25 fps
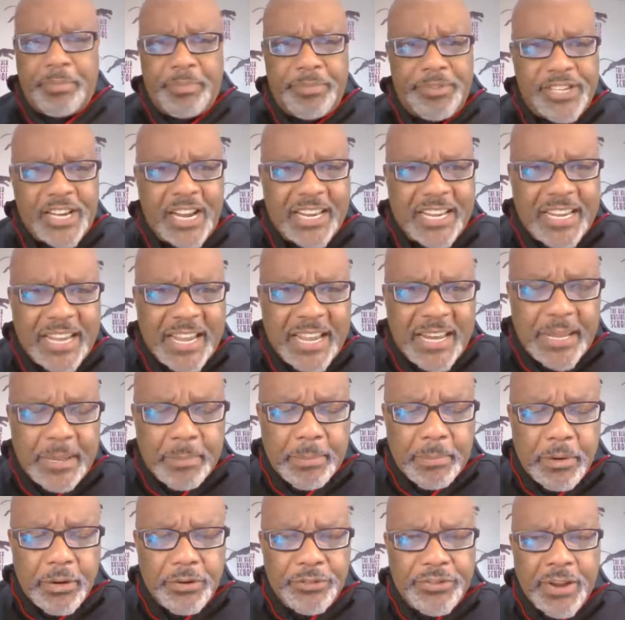
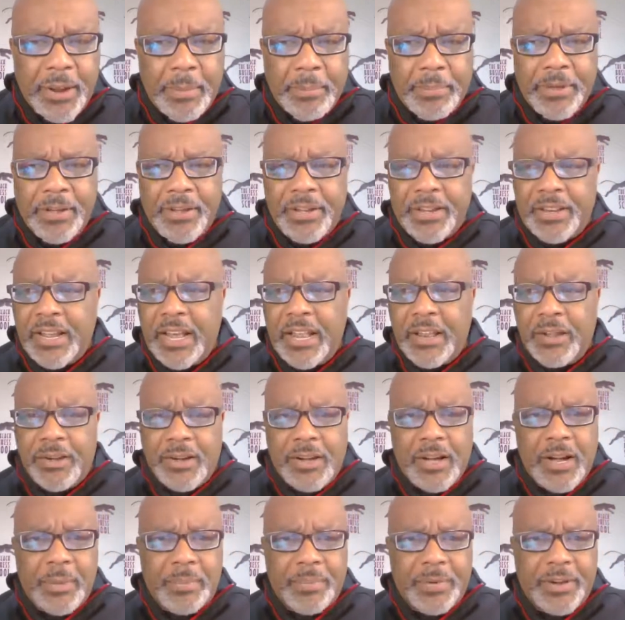gigantic multi-billion-dollar
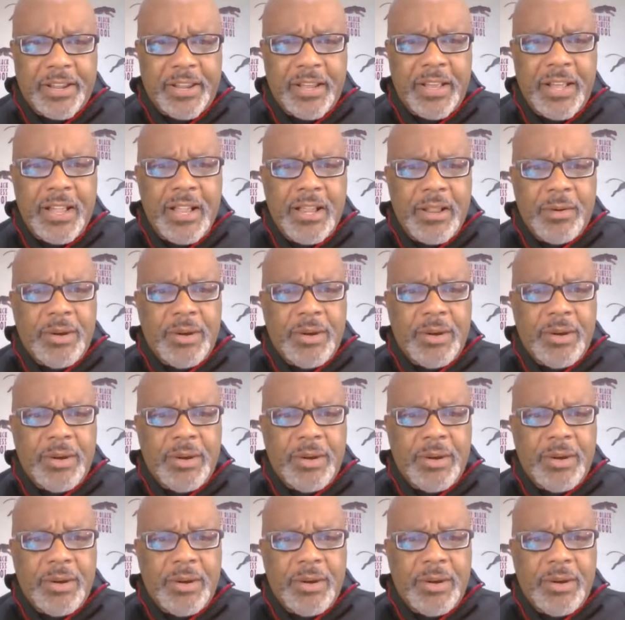company.